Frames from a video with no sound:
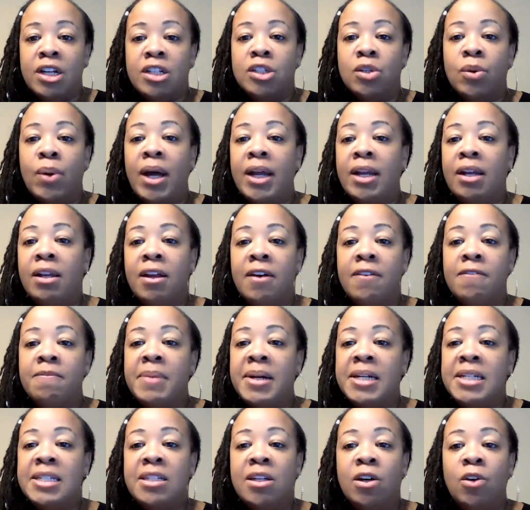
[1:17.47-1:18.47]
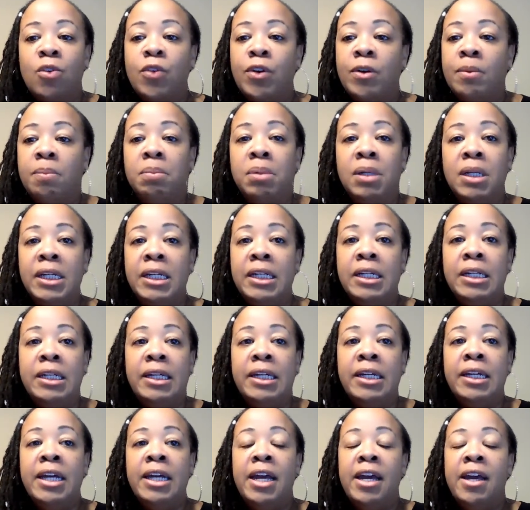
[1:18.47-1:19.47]
So I love myself
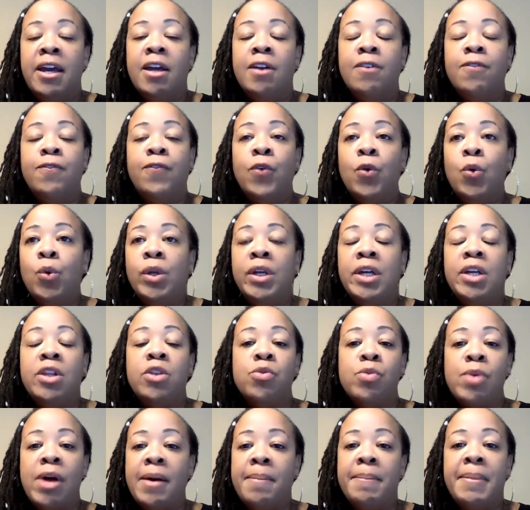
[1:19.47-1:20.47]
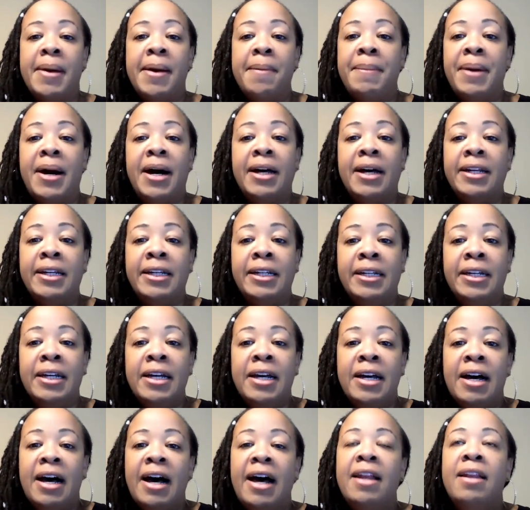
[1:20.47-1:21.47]
completely and fully throughout my body.
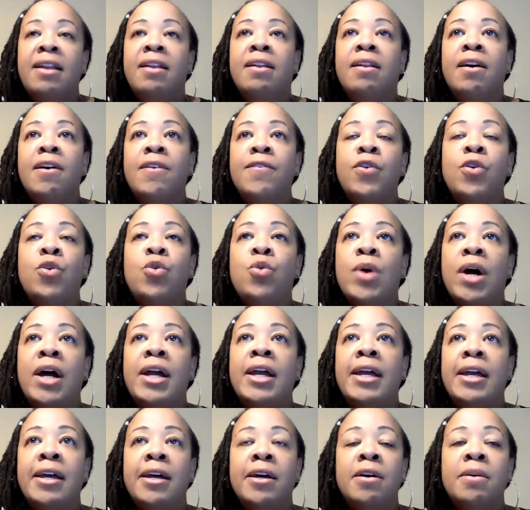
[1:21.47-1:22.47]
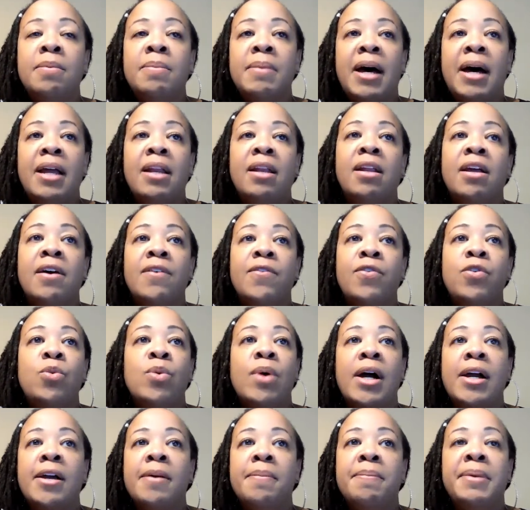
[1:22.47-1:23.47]
I love who I am. I love
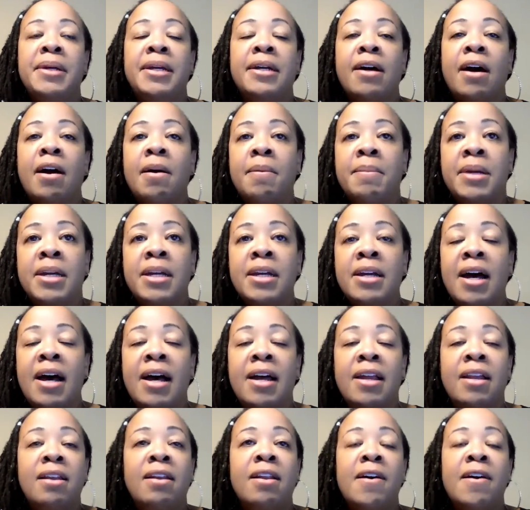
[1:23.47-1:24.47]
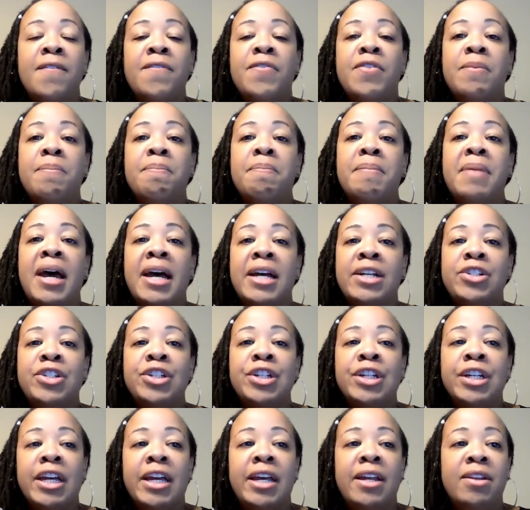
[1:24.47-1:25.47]
who I am becoming. I love the
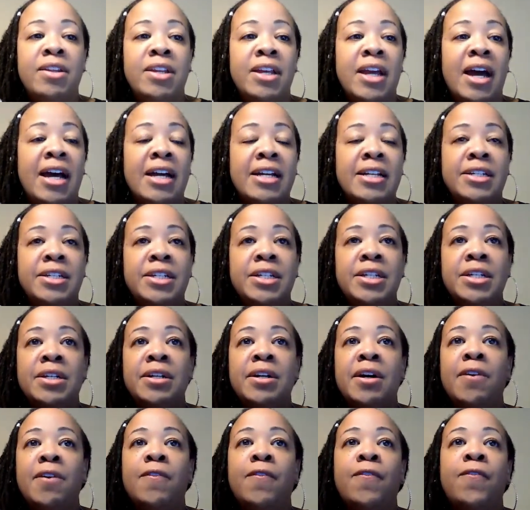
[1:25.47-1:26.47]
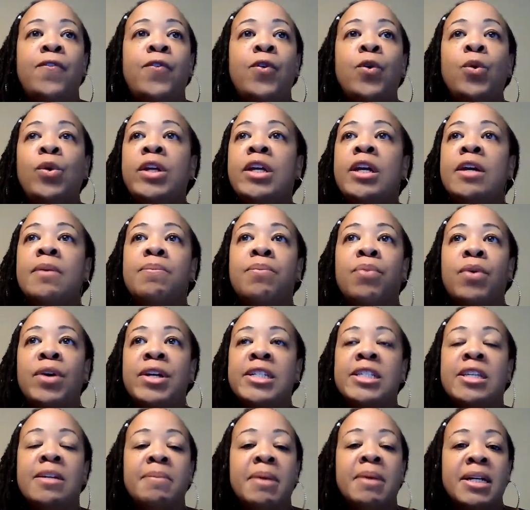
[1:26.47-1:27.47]
magic and the idea of fully
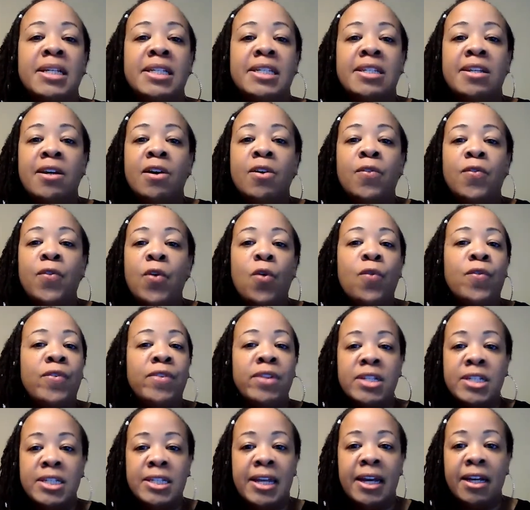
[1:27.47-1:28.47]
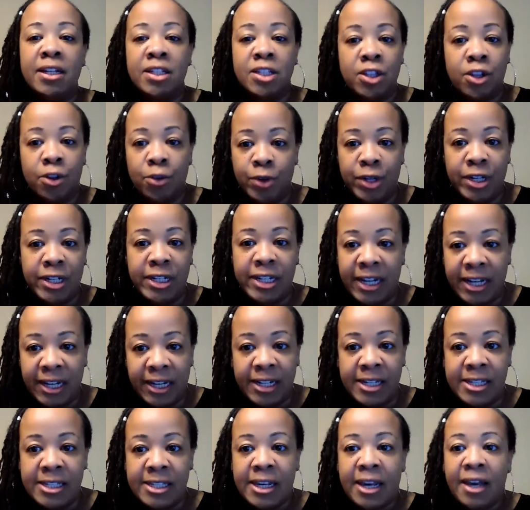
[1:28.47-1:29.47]
embracing myself over this next 30
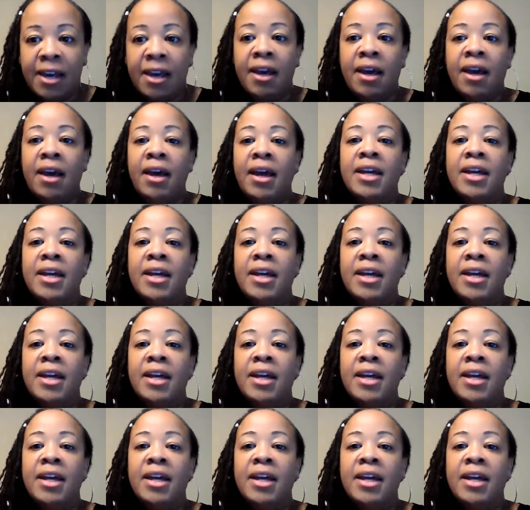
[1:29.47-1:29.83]
days.